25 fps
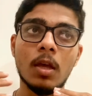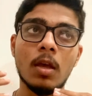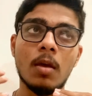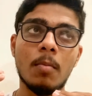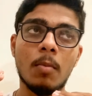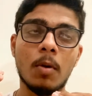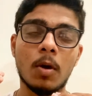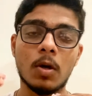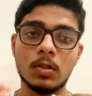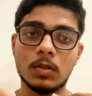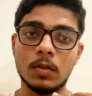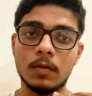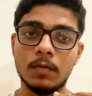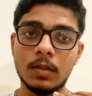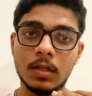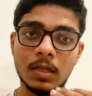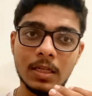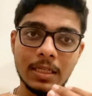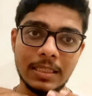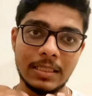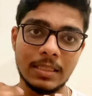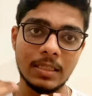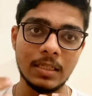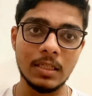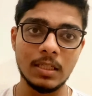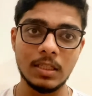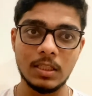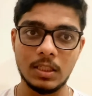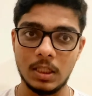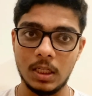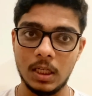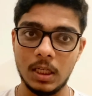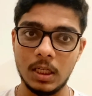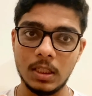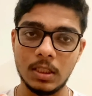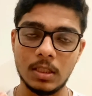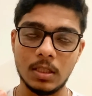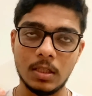because of the recent
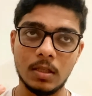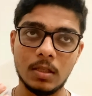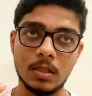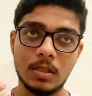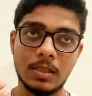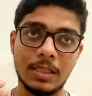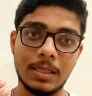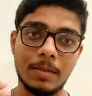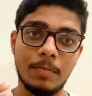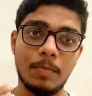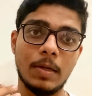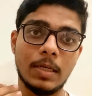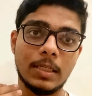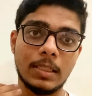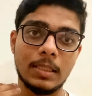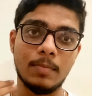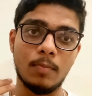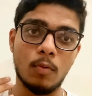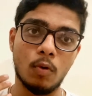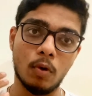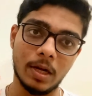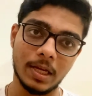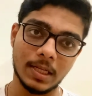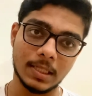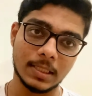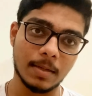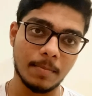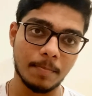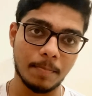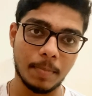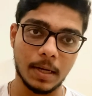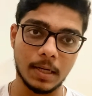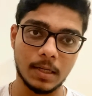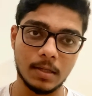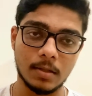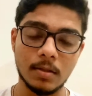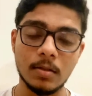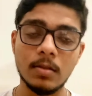change in the CBSE board exam
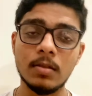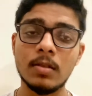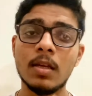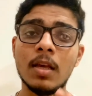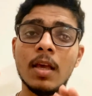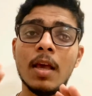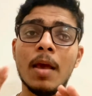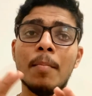patterns.